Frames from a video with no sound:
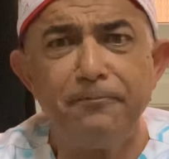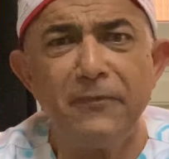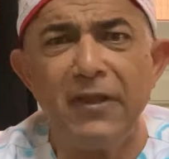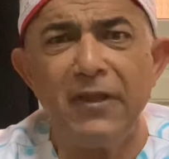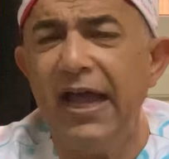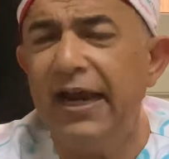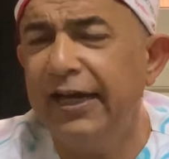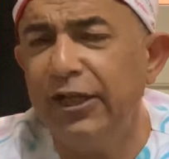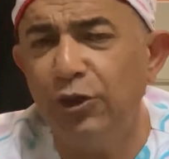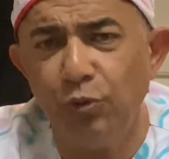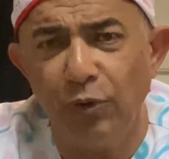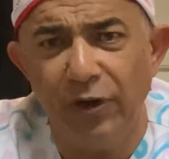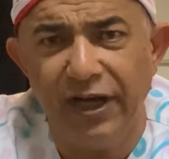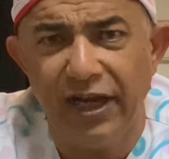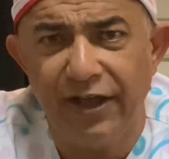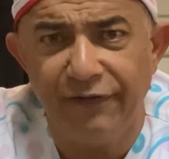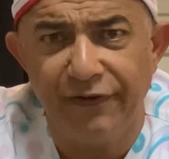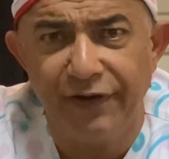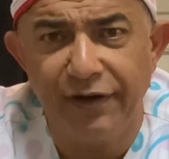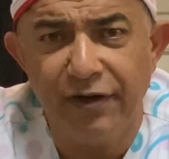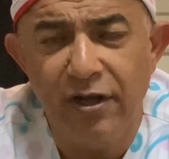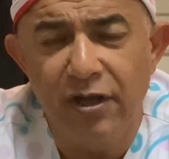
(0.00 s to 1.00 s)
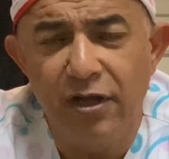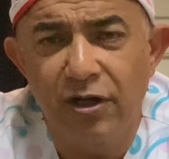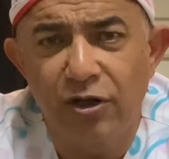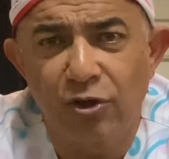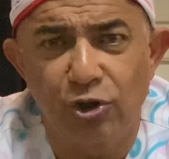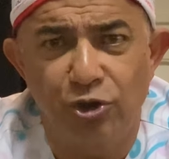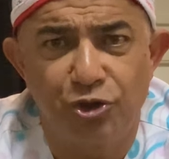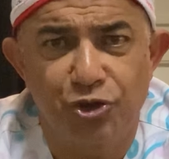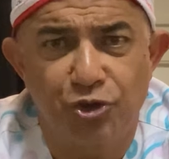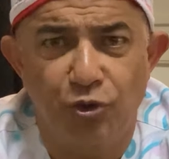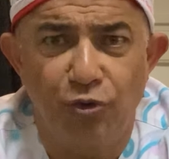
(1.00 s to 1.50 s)
and it will never
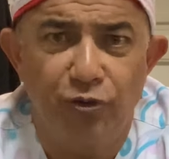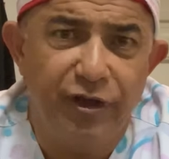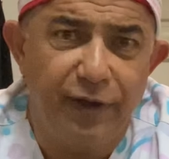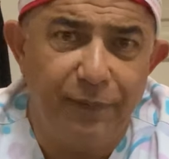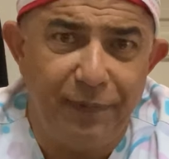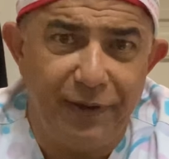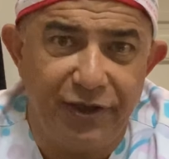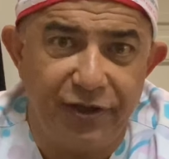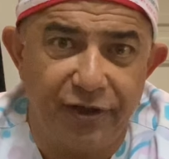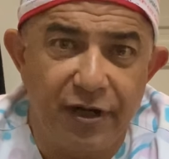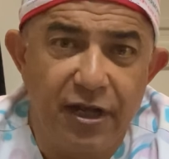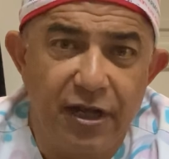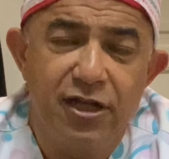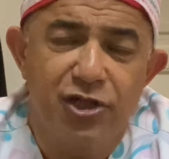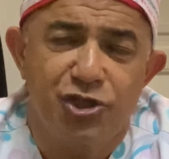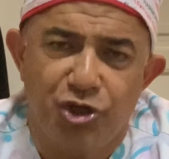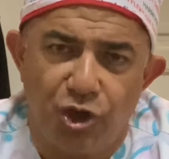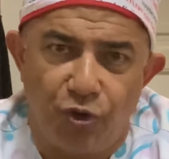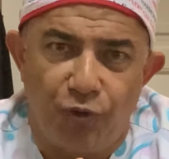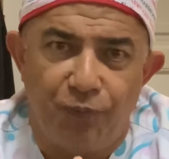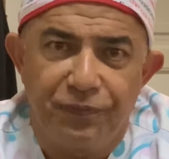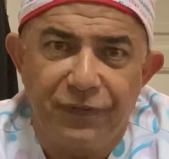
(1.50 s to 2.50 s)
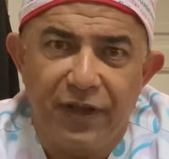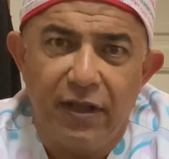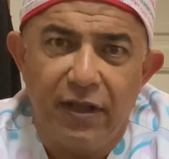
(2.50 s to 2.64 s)
control the bleeding. So